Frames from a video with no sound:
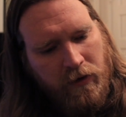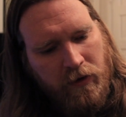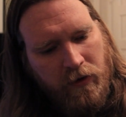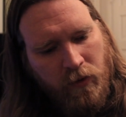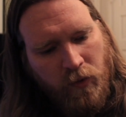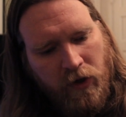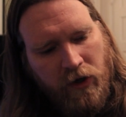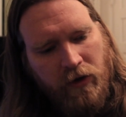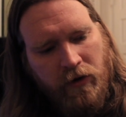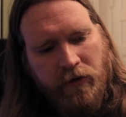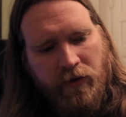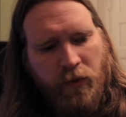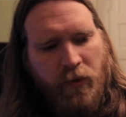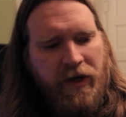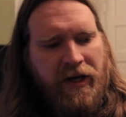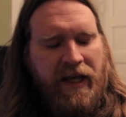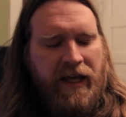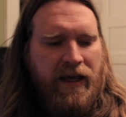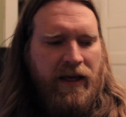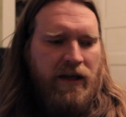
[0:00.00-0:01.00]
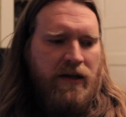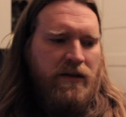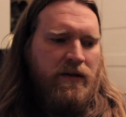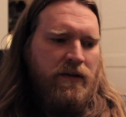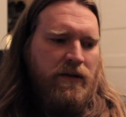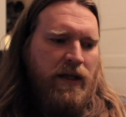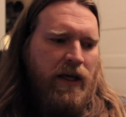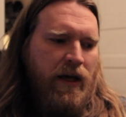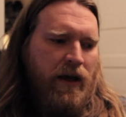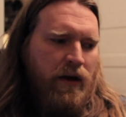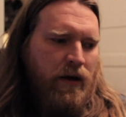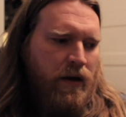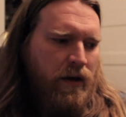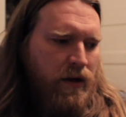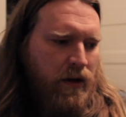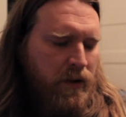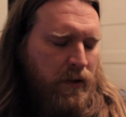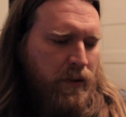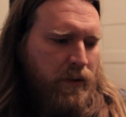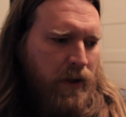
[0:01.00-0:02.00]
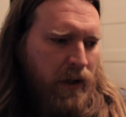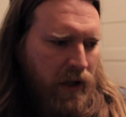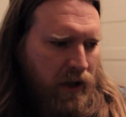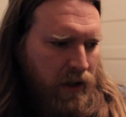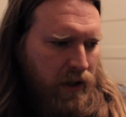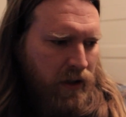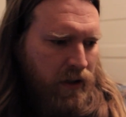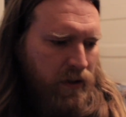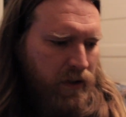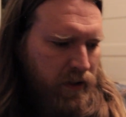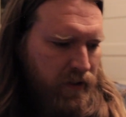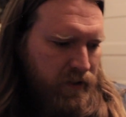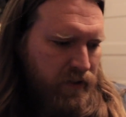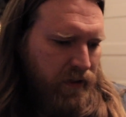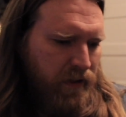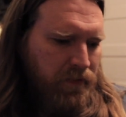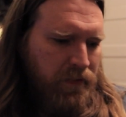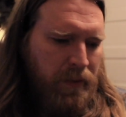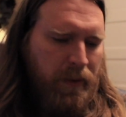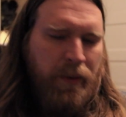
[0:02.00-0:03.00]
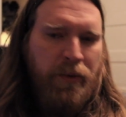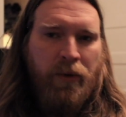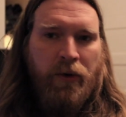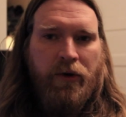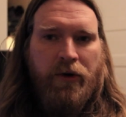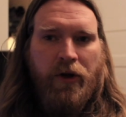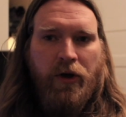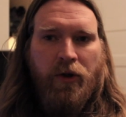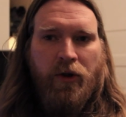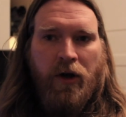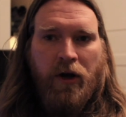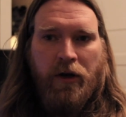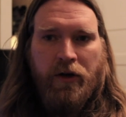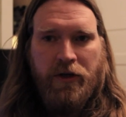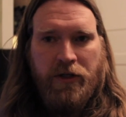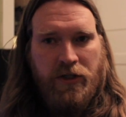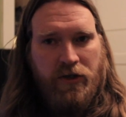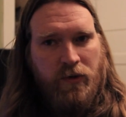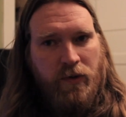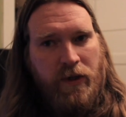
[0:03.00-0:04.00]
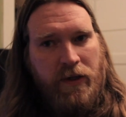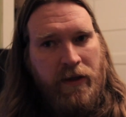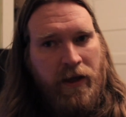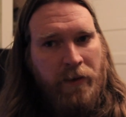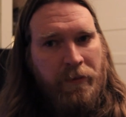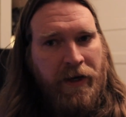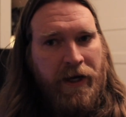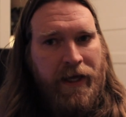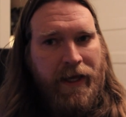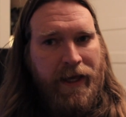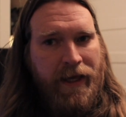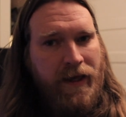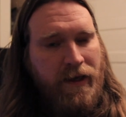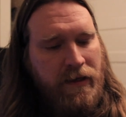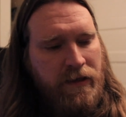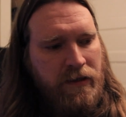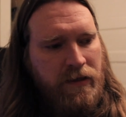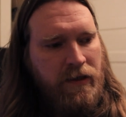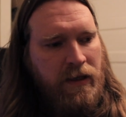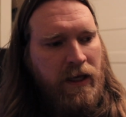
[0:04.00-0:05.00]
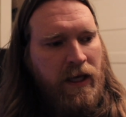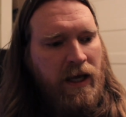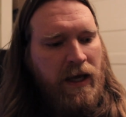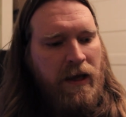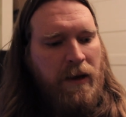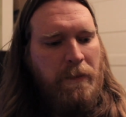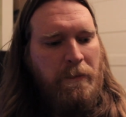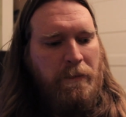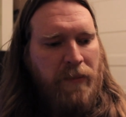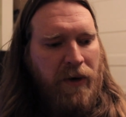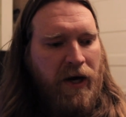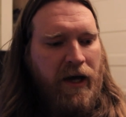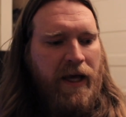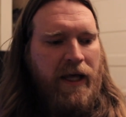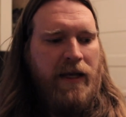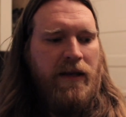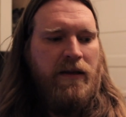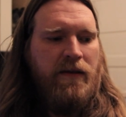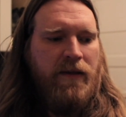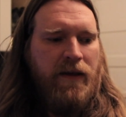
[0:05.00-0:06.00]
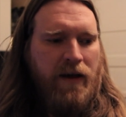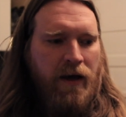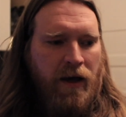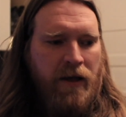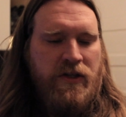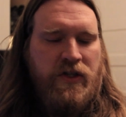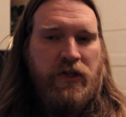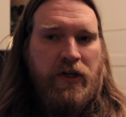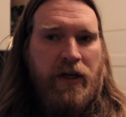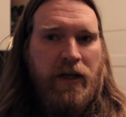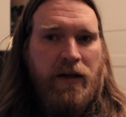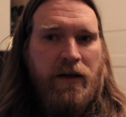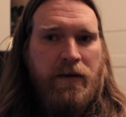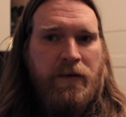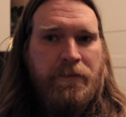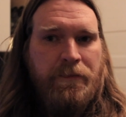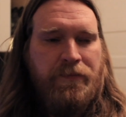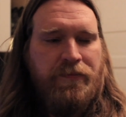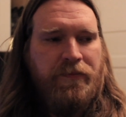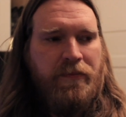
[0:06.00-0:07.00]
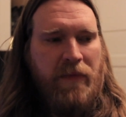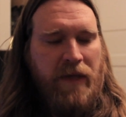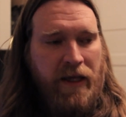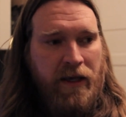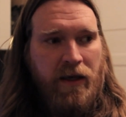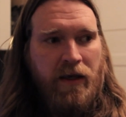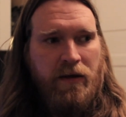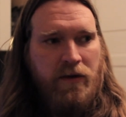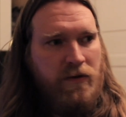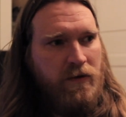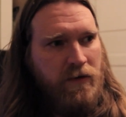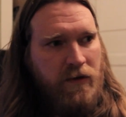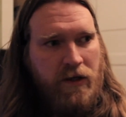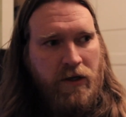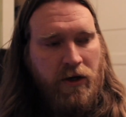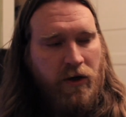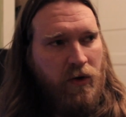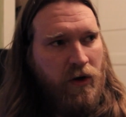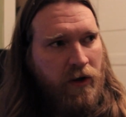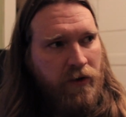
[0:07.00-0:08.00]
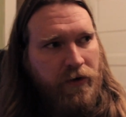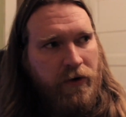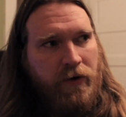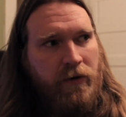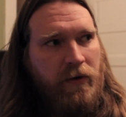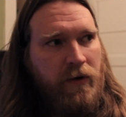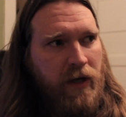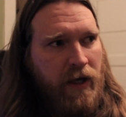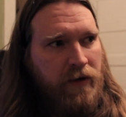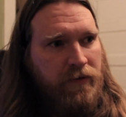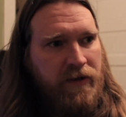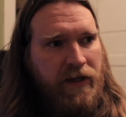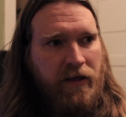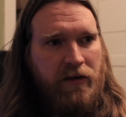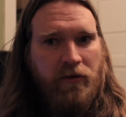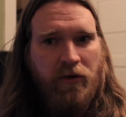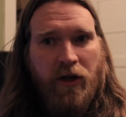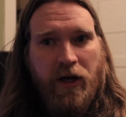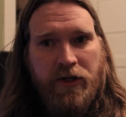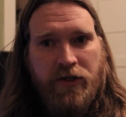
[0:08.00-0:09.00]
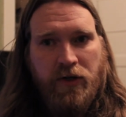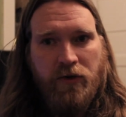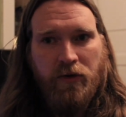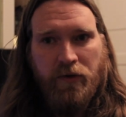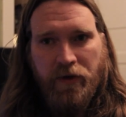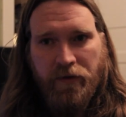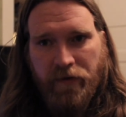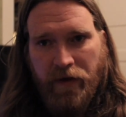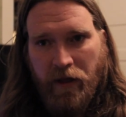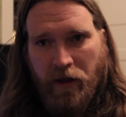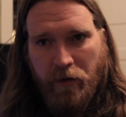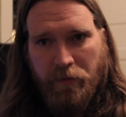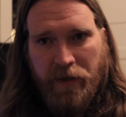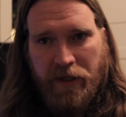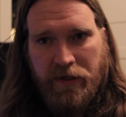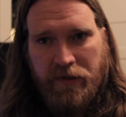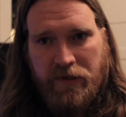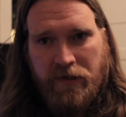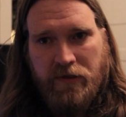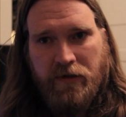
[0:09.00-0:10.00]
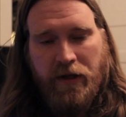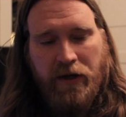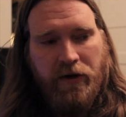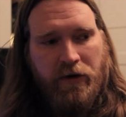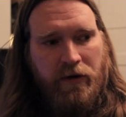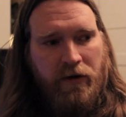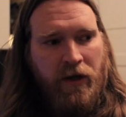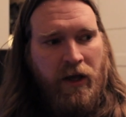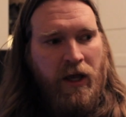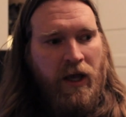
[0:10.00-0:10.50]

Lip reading: Well, on the one hand, enslaved people are no longer doing that by hand, but the cotton gin and, you know, other kind of technological developments that are,